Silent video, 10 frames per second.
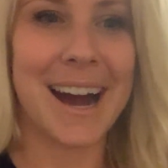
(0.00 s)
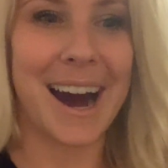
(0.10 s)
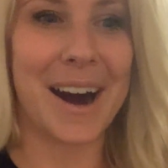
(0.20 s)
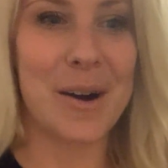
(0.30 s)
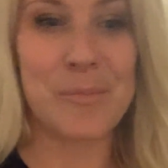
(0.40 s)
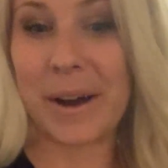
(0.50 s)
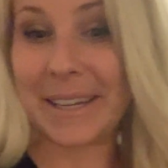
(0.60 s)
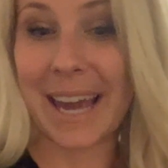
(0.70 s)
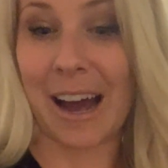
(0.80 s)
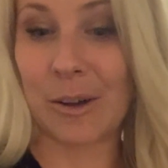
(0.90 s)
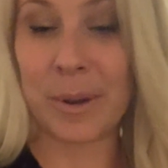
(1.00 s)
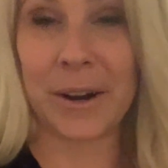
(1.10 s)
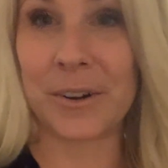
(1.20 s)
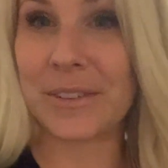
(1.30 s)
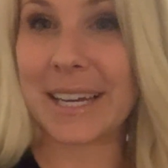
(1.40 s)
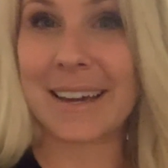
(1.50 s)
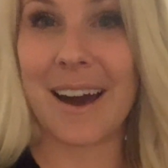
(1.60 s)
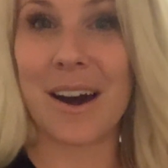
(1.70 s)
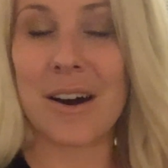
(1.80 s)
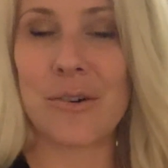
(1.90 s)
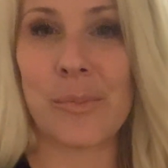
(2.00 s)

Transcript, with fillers: Uh, but yeah, apparently uh,